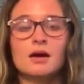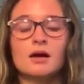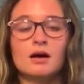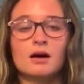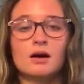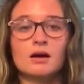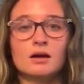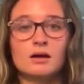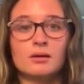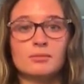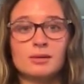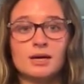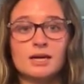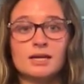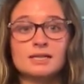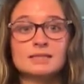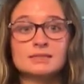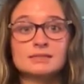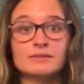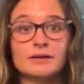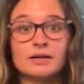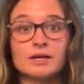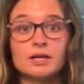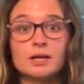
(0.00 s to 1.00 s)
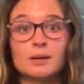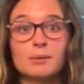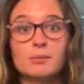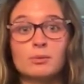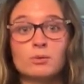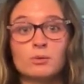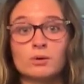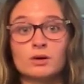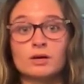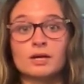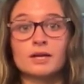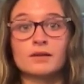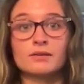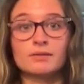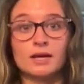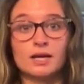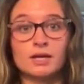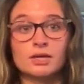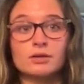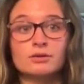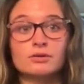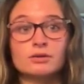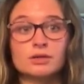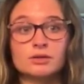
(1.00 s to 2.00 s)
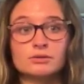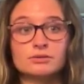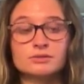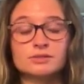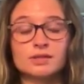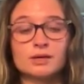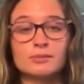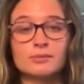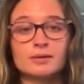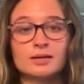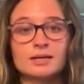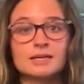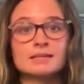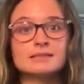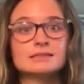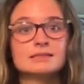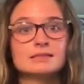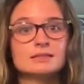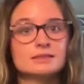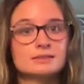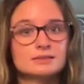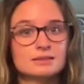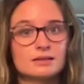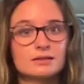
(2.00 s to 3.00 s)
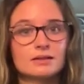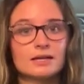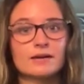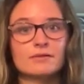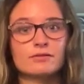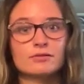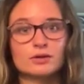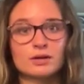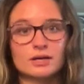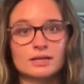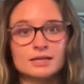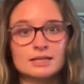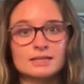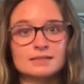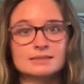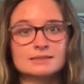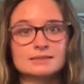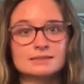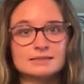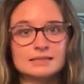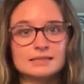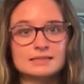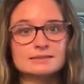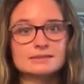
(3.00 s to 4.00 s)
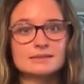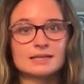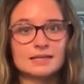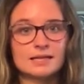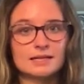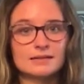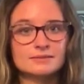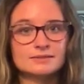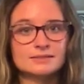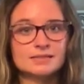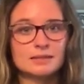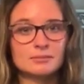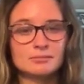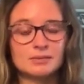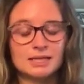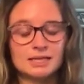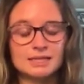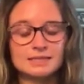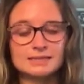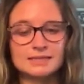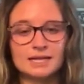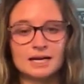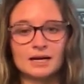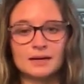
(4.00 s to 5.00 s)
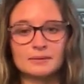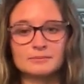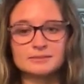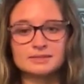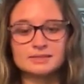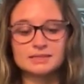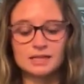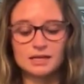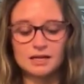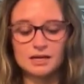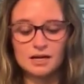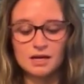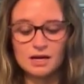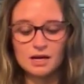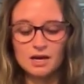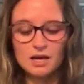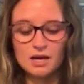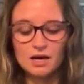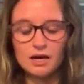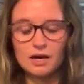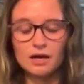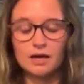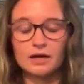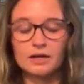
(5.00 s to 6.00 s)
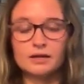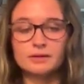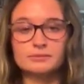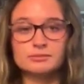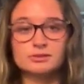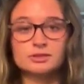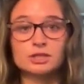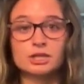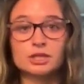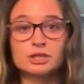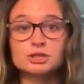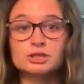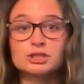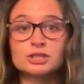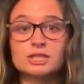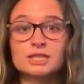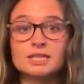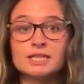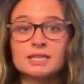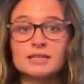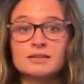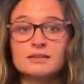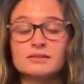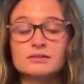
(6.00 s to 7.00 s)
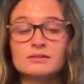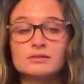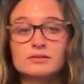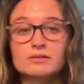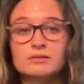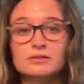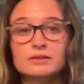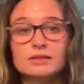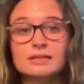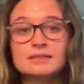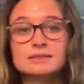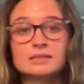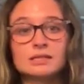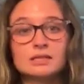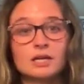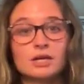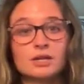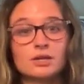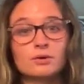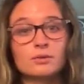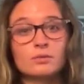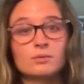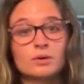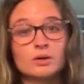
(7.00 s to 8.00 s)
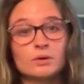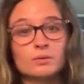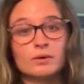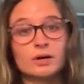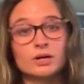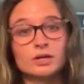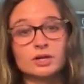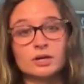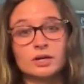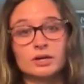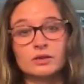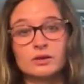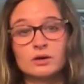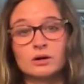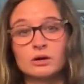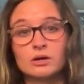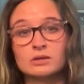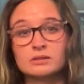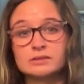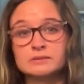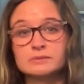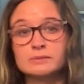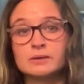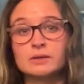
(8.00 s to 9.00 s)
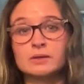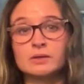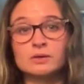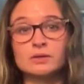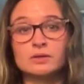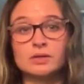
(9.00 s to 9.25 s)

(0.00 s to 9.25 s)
And it's very important that you do so because it is a life-threatening disease, like I've said many times. Surgery is another one while you're in the hospital.